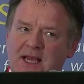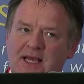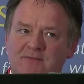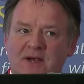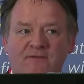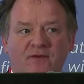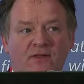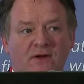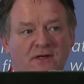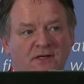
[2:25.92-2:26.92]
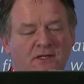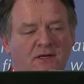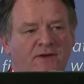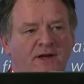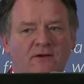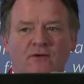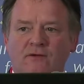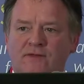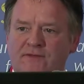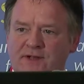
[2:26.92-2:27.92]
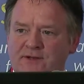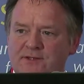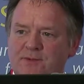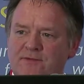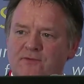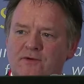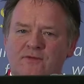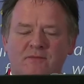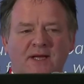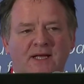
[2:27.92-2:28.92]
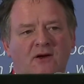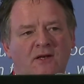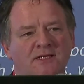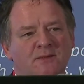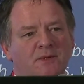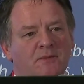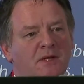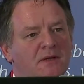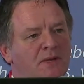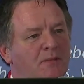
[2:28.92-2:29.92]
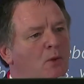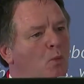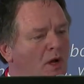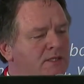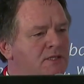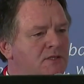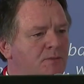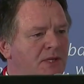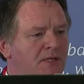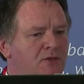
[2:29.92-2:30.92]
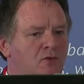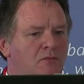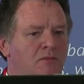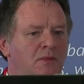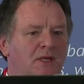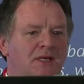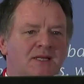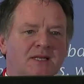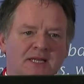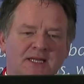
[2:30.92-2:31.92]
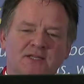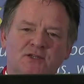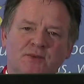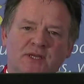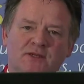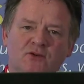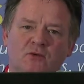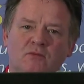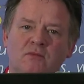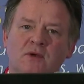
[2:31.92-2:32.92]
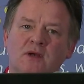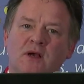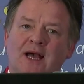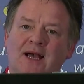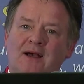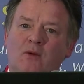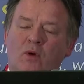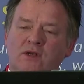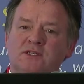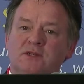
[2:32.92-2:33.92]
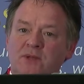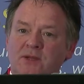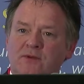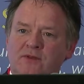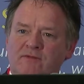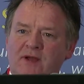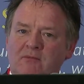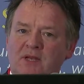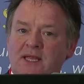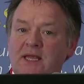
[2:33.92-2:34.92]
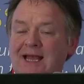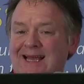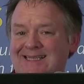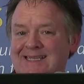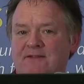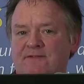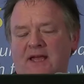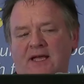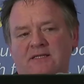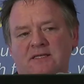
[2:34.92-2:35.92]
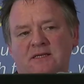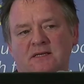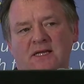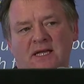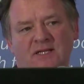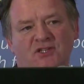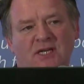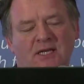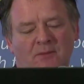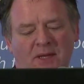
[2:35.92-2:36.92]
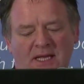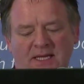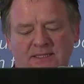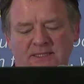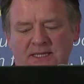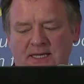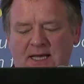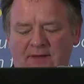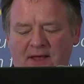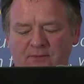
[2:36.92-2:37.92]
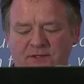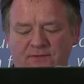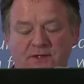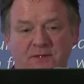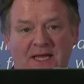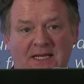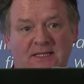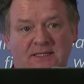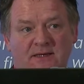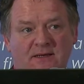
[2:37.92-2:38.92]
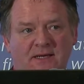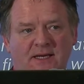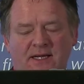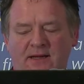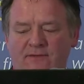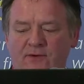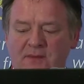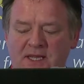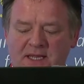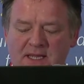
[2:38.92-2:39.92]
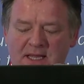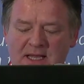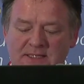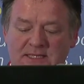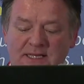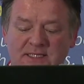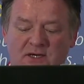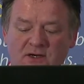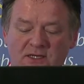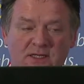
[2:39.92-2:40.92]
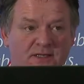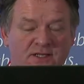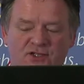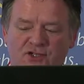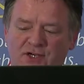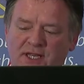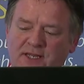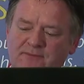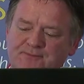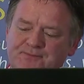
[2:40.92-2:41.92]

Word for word: And my father, and then you'll have heard all of the figures before from my colleagues about people wanting to be at home, needing to be at home, uh, wanting to be with their family, and in effect, aging in place. And that was fundamental, certainly, for me as I started in this journey.